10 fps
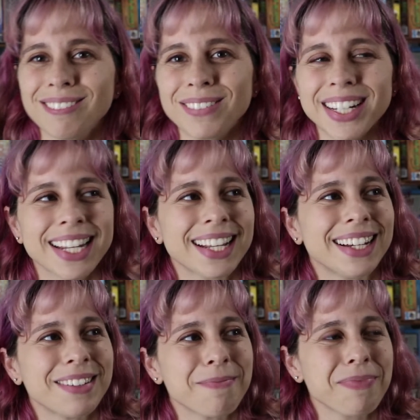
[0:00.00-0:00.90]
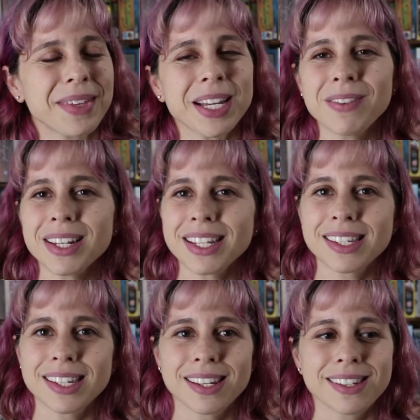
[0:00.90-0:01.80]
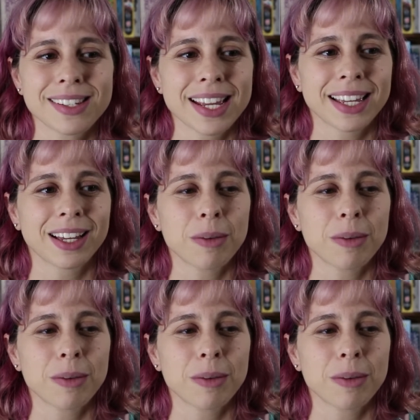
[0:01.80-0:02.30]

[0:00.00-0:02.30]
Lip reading: But think of it as taking